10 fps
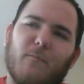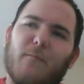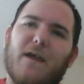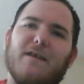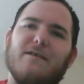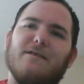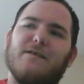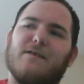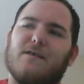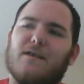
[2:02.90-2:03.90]
admit
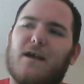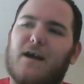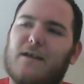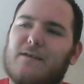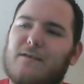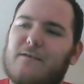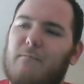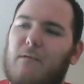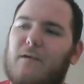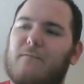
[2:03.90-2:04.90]
not the
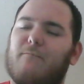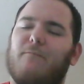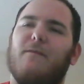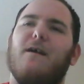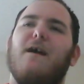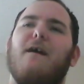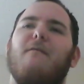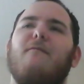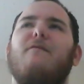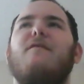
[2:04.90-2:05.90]
most.
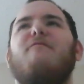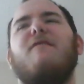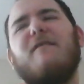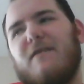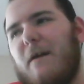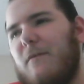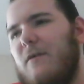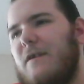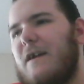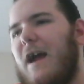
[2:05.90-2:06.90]
The thing with
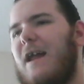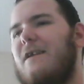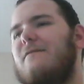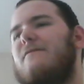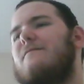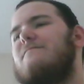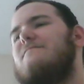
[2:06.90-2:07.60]
Capco is kind of.